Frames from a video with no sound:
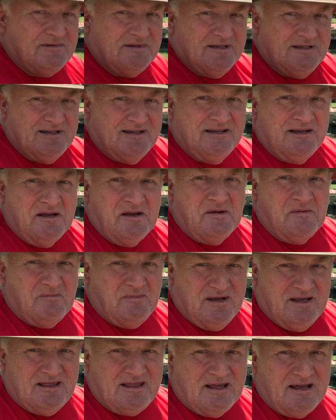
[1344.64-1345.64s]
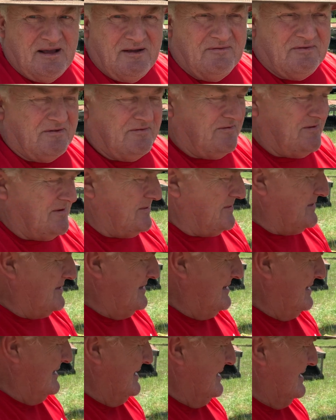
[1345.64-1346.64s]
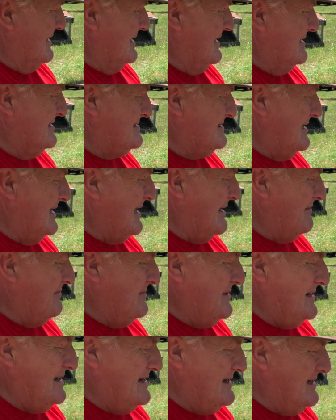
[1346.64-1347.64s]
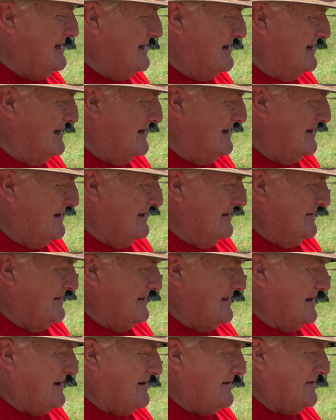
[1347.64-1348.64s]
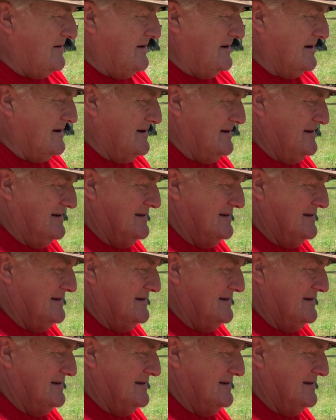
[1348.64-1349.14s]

to be thankful for. Is not be on a